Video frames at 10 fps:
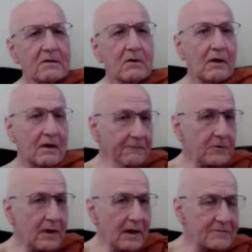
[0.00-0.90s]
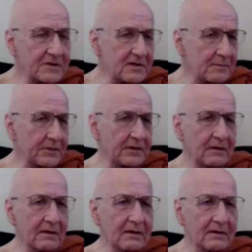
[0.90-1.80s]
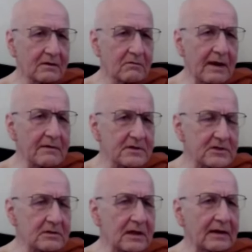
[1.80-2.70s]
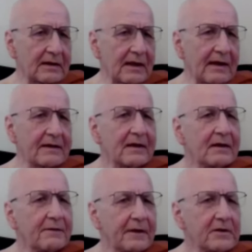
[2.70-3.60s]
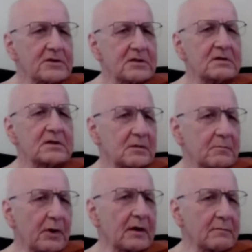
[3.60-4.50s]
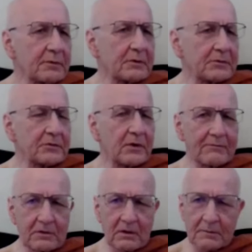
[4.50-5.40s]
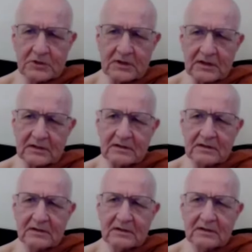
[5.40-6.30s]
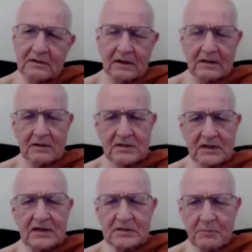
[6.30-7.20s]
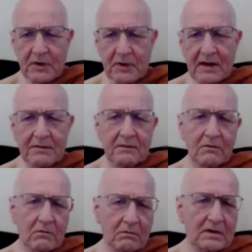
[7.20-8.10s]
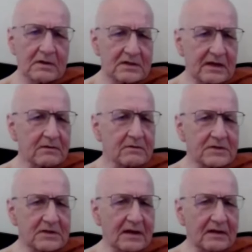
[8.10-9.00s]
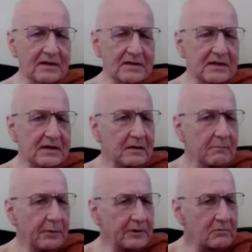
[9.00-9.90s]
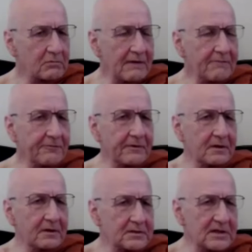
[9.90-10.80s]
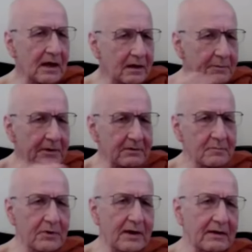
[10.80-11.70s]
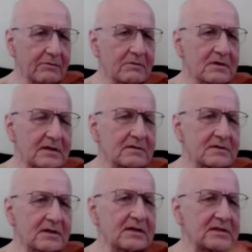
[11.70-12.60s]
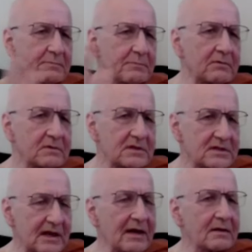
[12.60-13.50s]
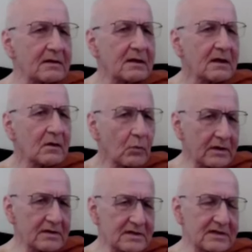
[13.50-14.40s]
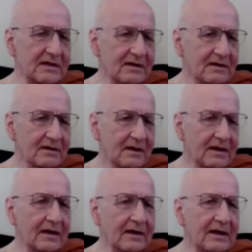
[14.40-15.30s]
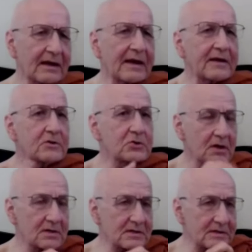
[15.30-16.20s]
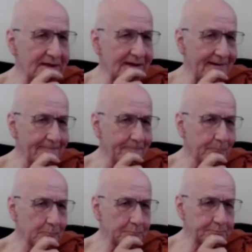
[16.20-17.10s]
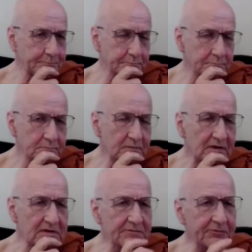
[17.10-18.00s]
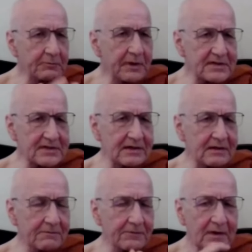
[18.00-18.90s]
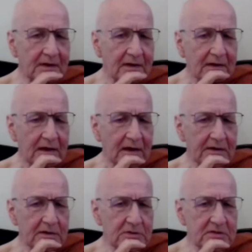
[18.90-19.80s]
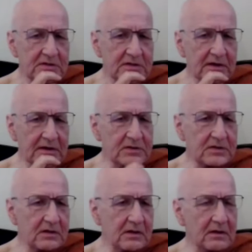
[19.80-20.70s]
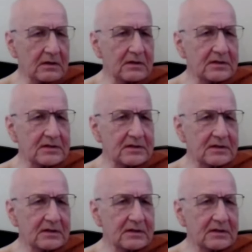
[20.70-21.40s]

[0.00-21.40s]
So if you have something that grounds you like that, then you start to combine both. You have an object, in this case, breath, sound of silence, but your reference, it's not about the breath or the sound, it's about silent witnessing again and again. And you trust in that. So for myself, I use the heart.